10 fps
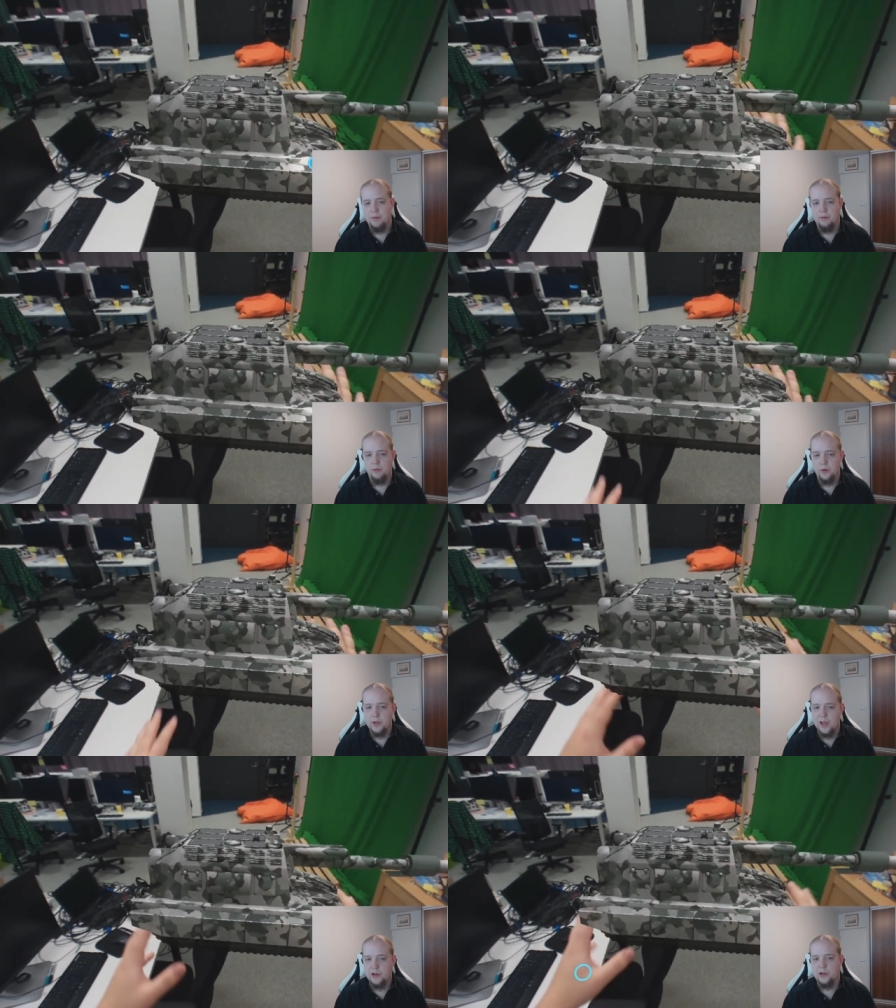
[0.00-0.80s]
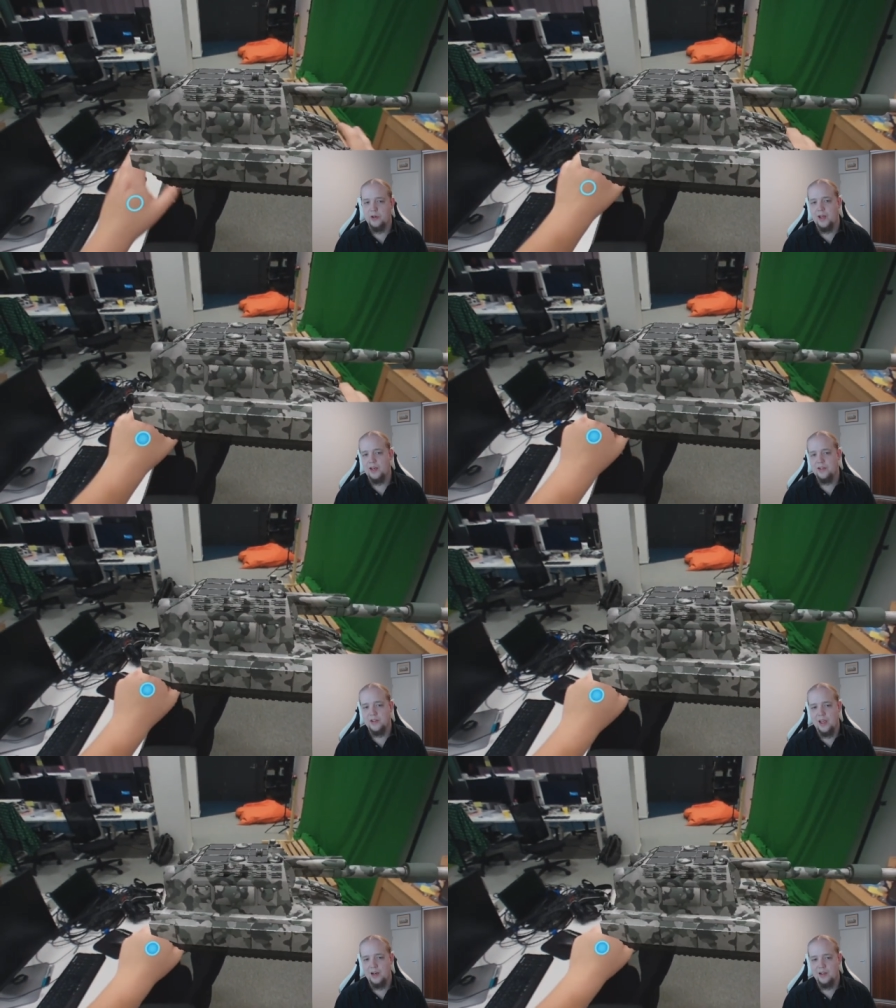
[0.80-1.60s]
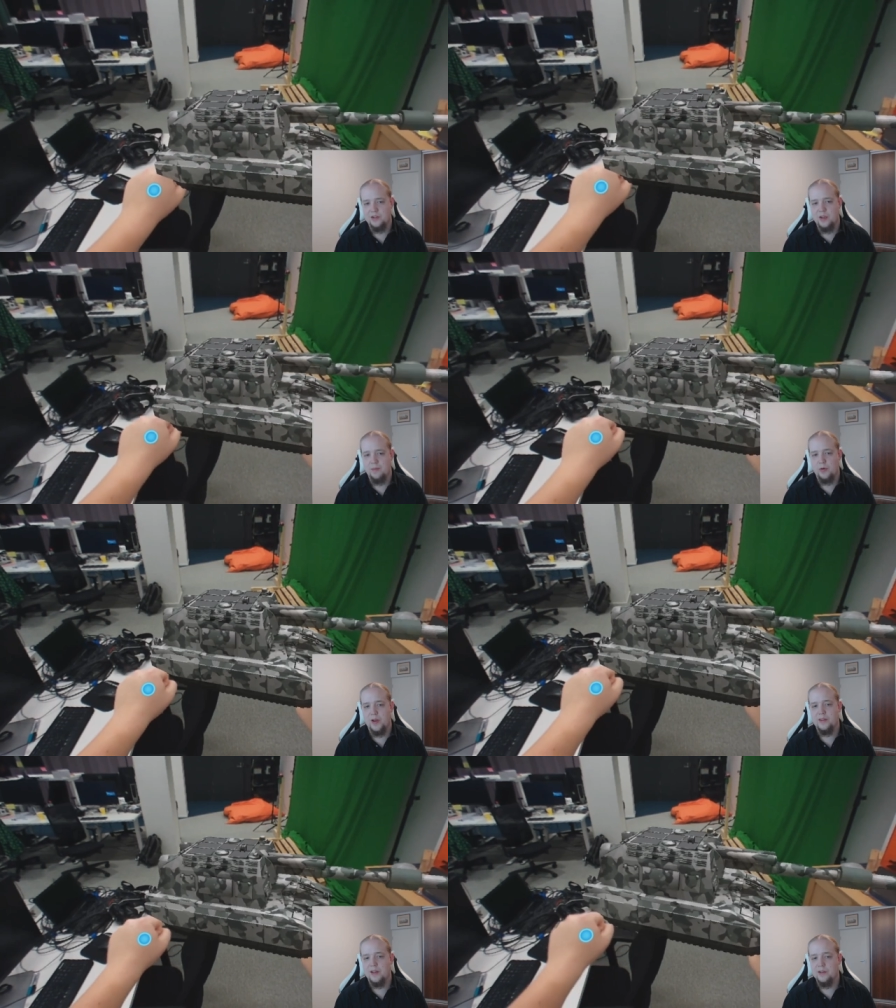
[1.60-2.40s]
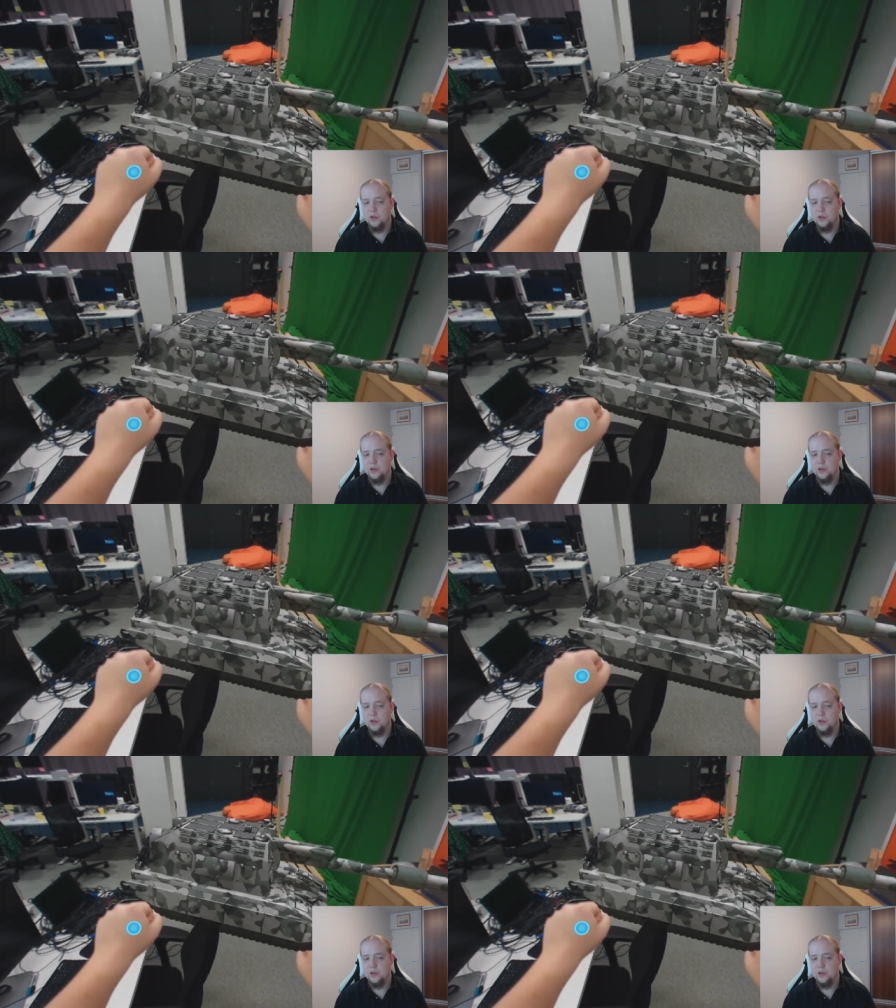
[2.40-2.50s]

rotation and scaling separated.